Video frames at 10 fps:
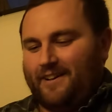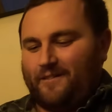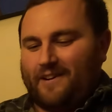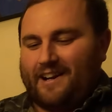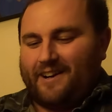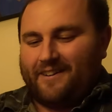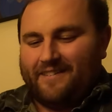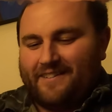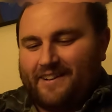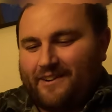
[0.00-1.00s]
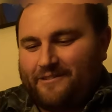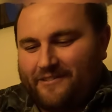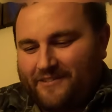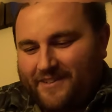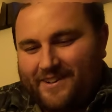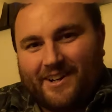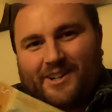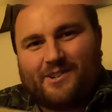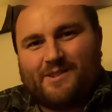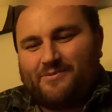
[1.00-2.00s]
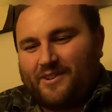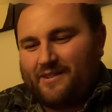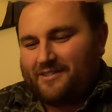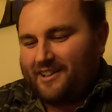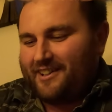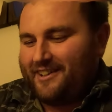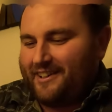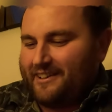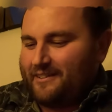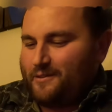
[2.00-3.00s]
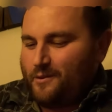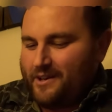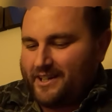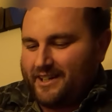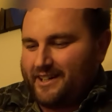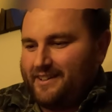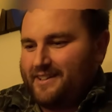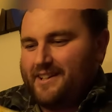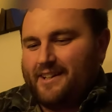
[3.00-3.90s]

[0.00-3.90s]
Wow, a crisp $5 note. Wicked.